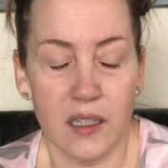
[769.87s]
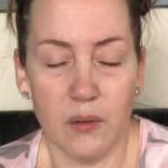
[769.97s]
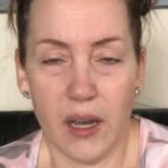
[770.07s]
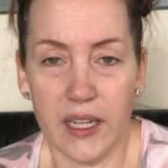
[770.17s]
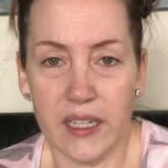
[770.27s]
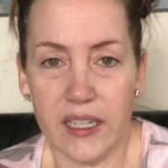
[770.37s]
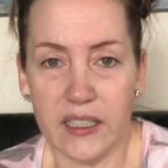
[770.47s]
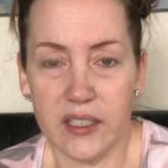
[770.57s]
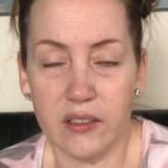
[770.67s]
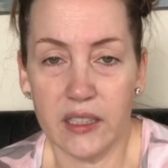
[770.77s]
why did I
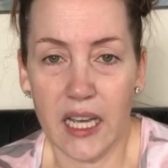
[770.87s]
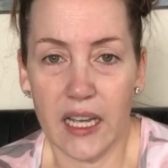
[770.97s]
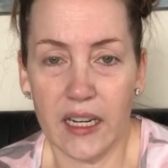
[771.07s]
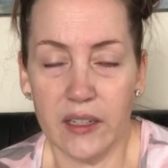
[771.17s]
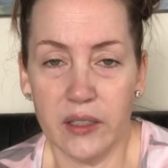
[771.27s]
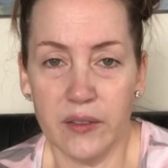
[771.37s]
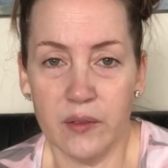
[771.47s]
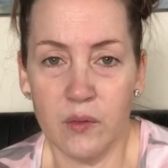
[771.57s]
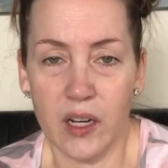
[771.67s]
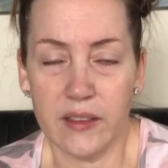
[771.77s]
do that? I don't
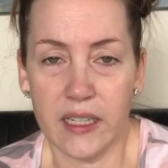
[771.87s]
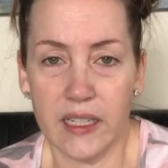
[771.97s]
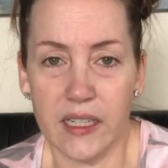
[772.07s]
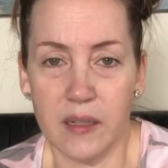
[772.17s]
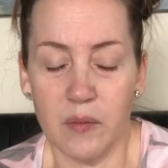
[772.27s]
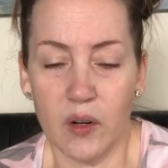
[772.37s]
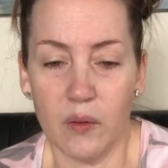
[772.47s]
even want that anymore.